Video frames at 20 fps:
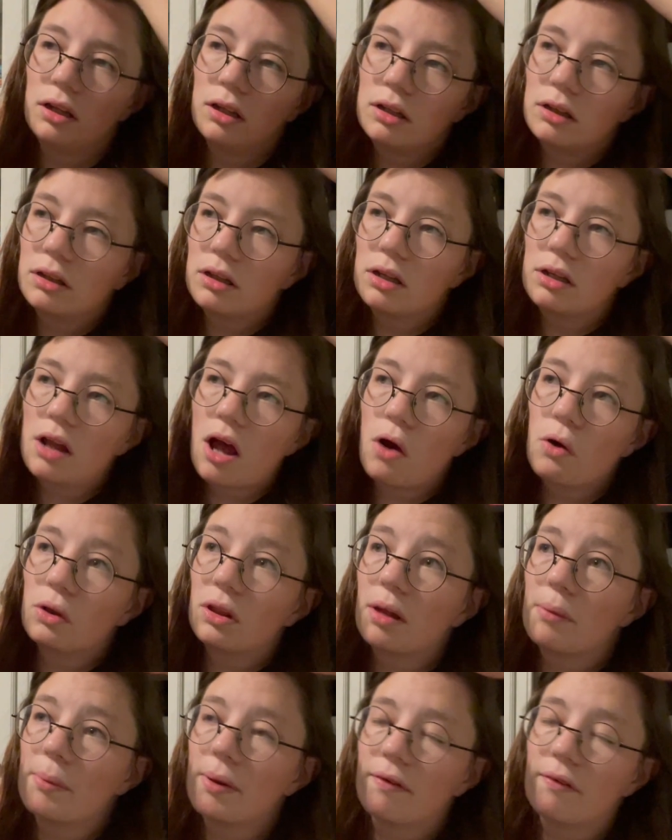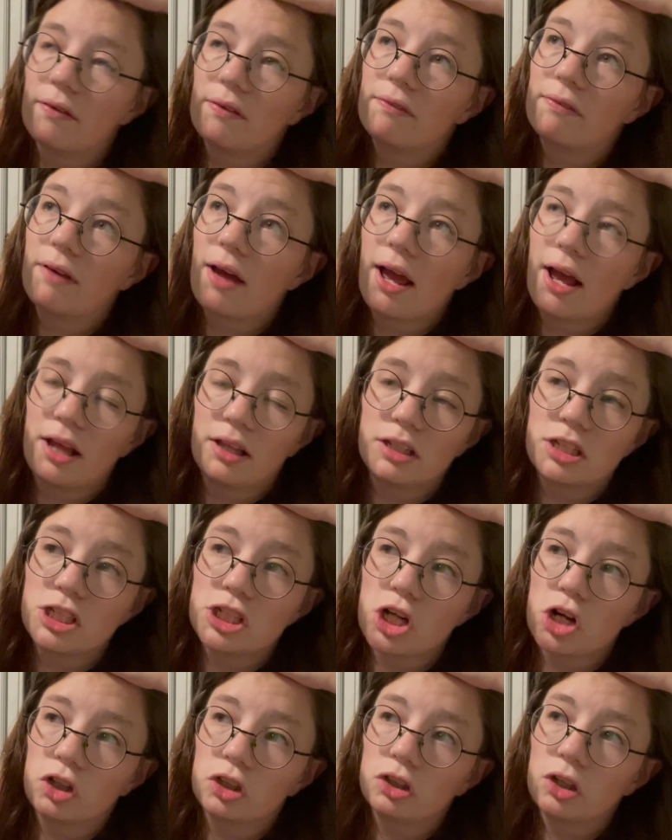to know some of Anne's
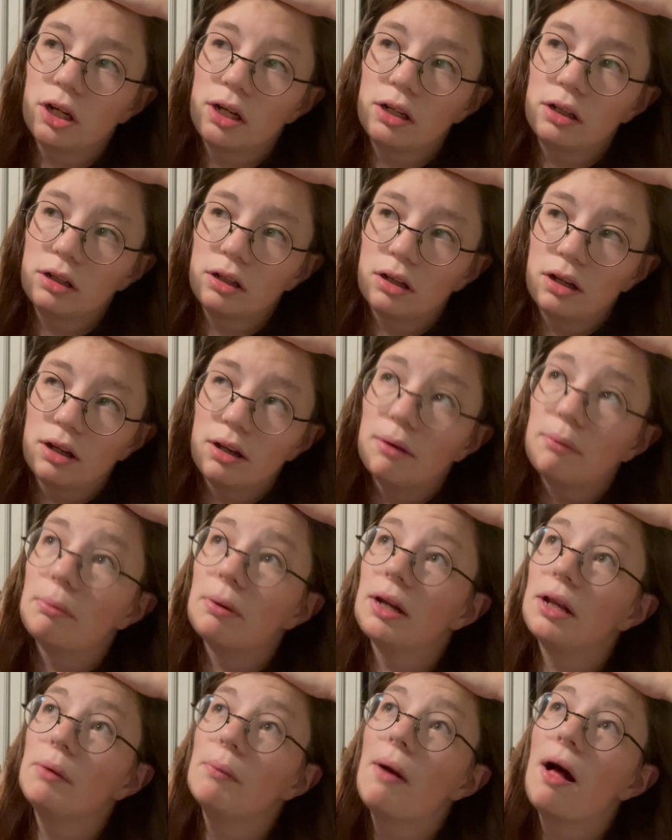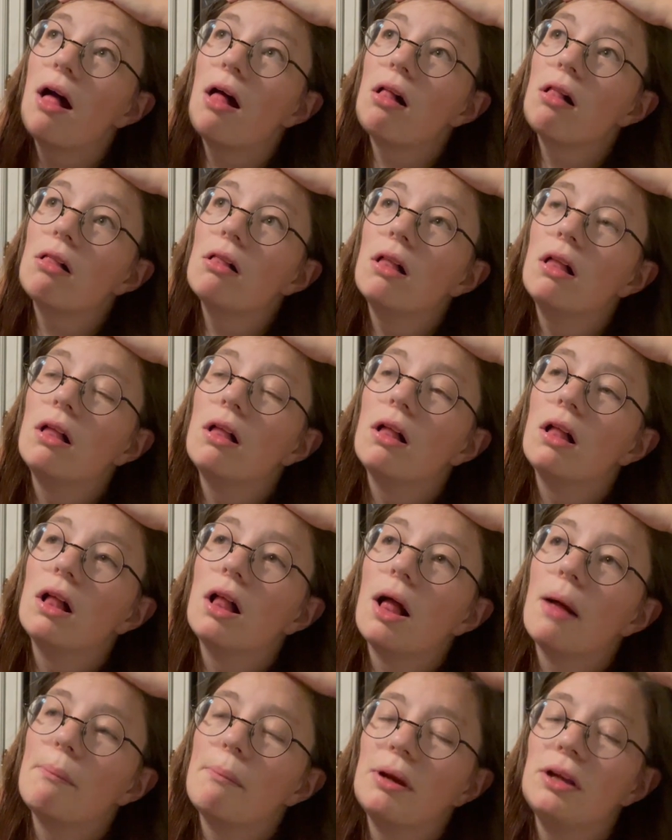children pretty well,
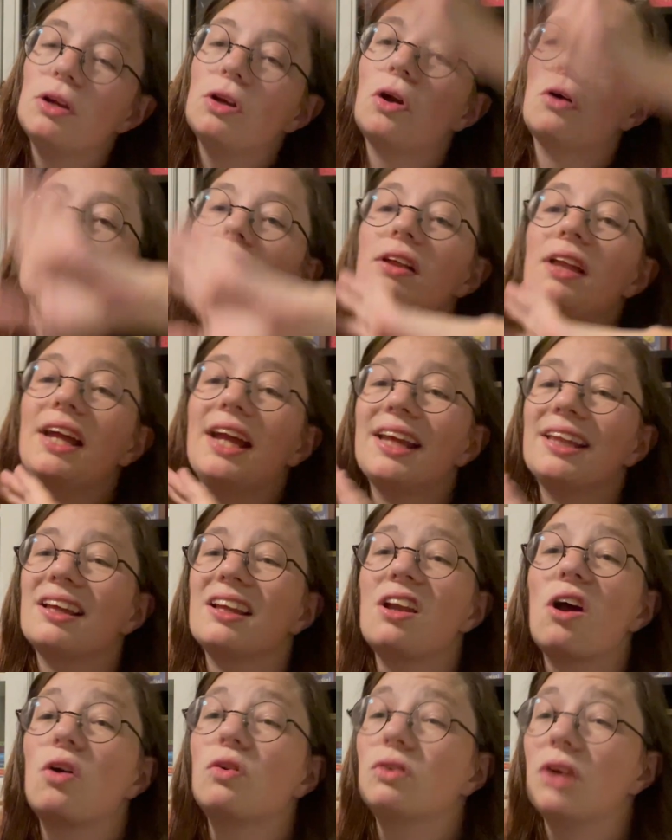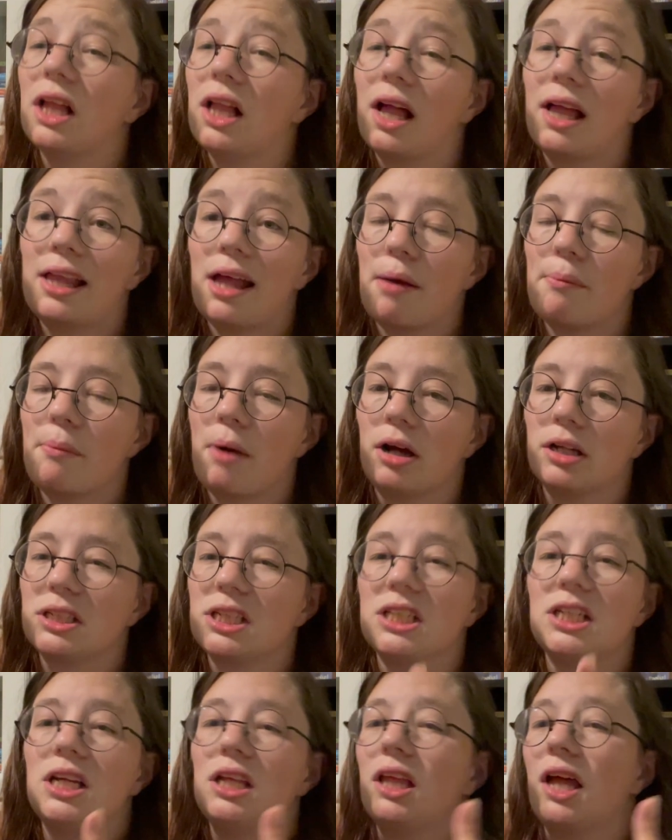but you don't really get to know Rilla that much.
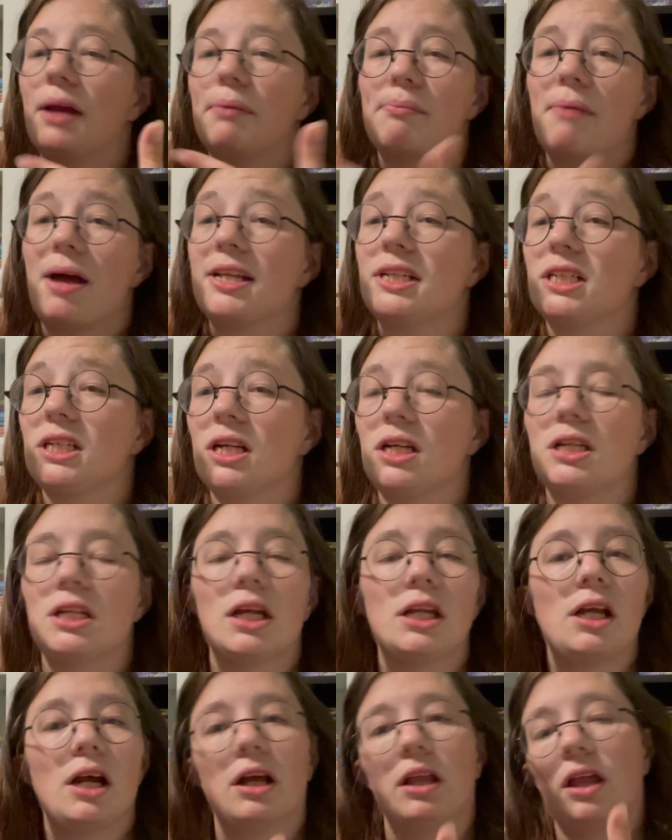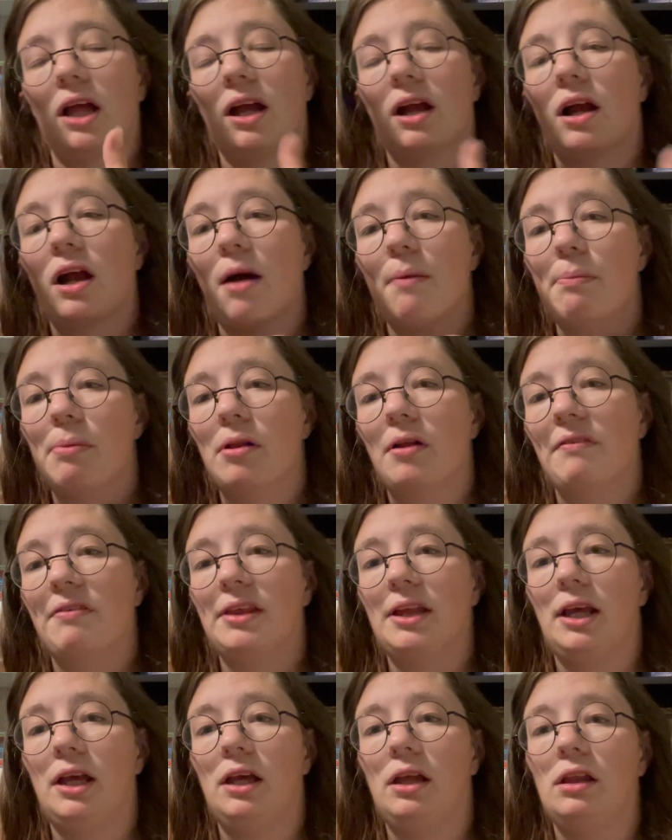She's, like, mentioned, and there's, like, a couple of
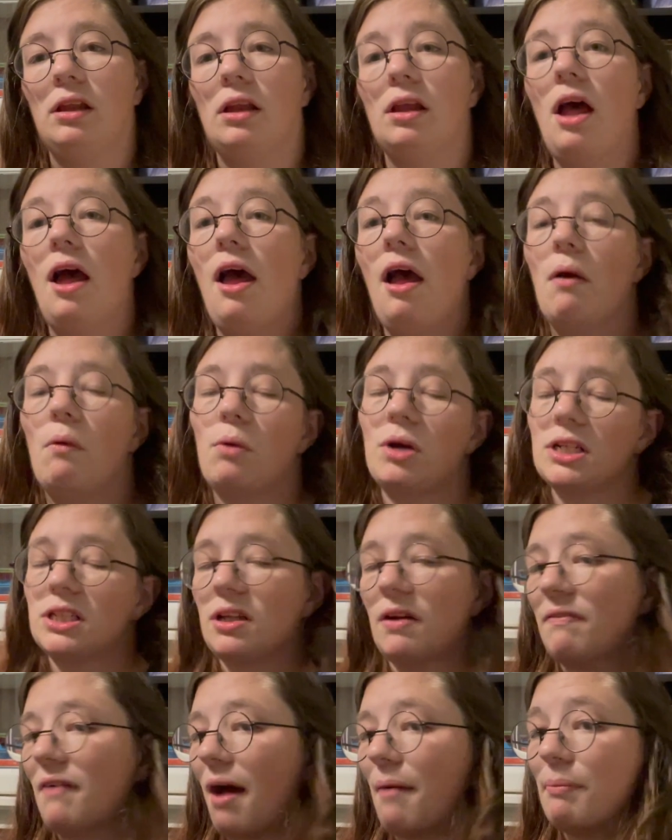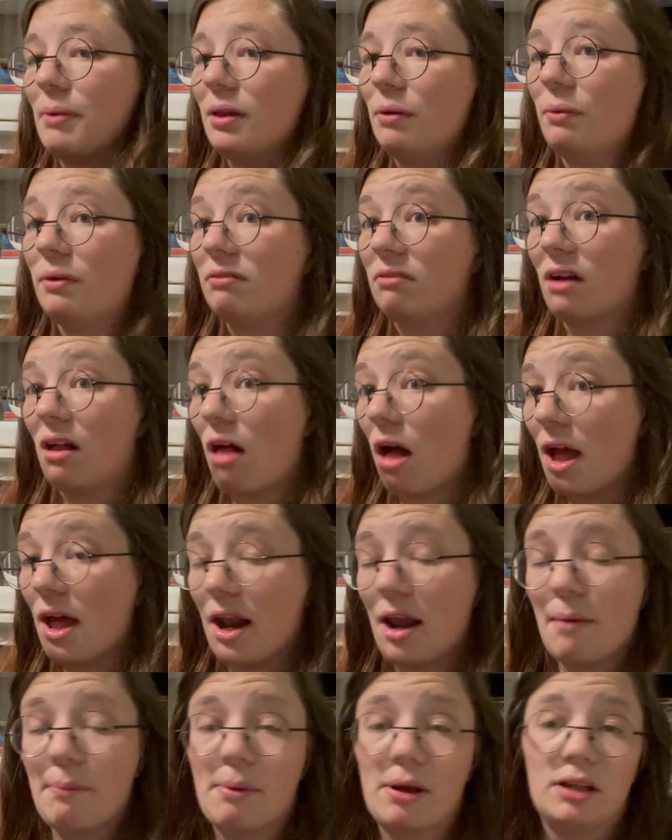scenes where stuff happens with Rilla in
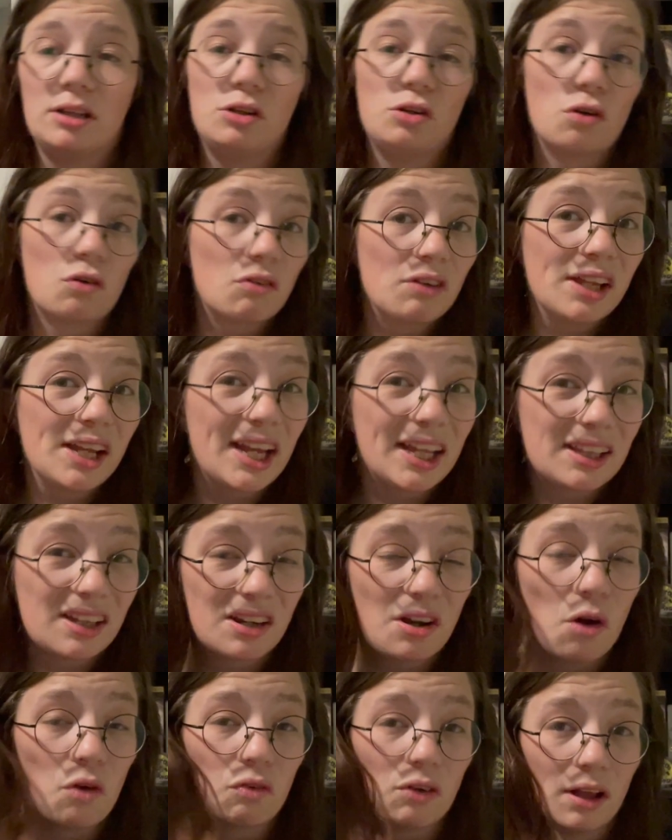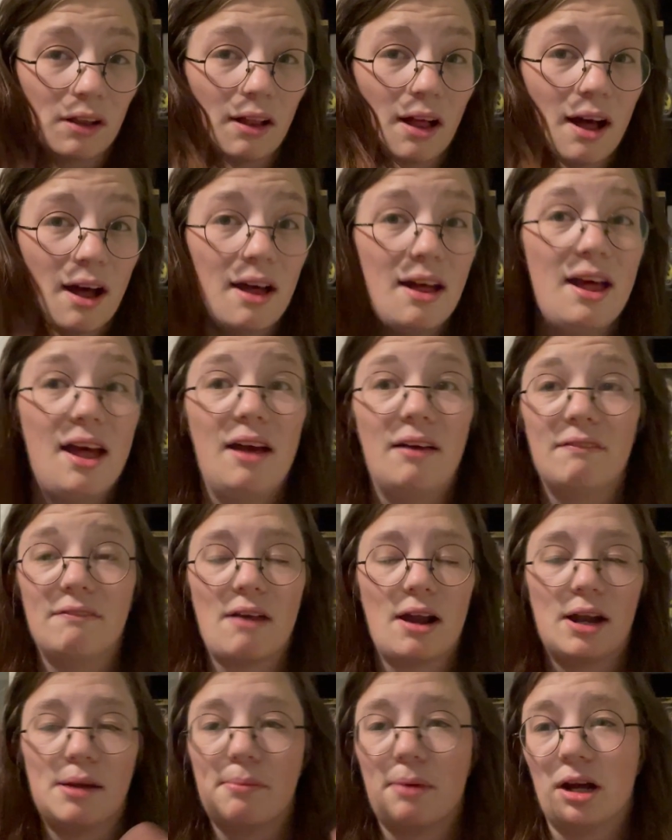it, but you don't really get to know Rilla
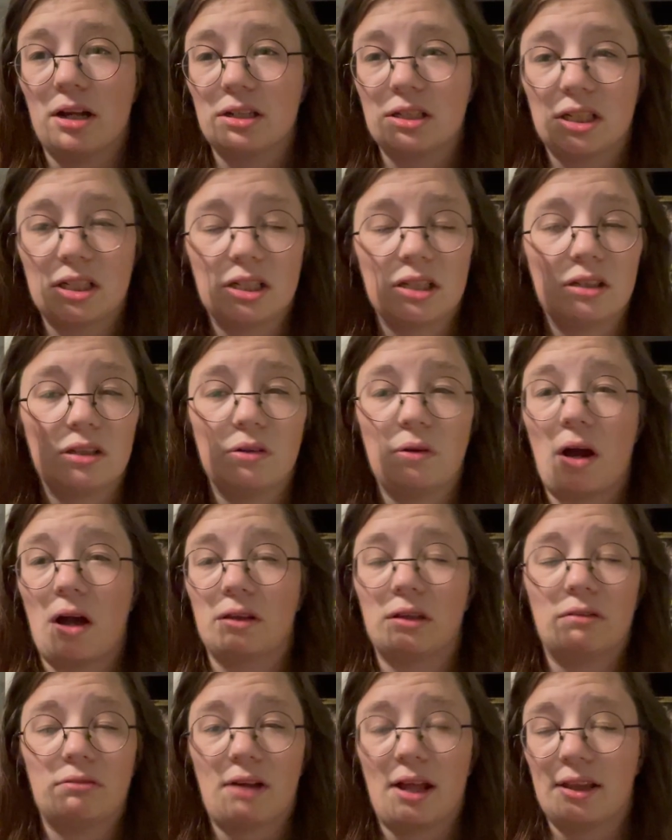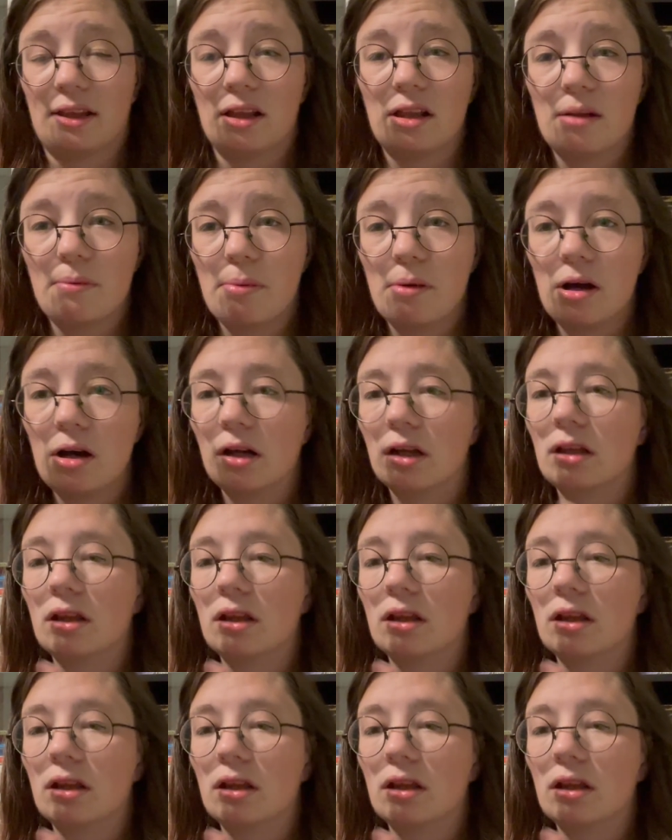very much throughout the rest of the books.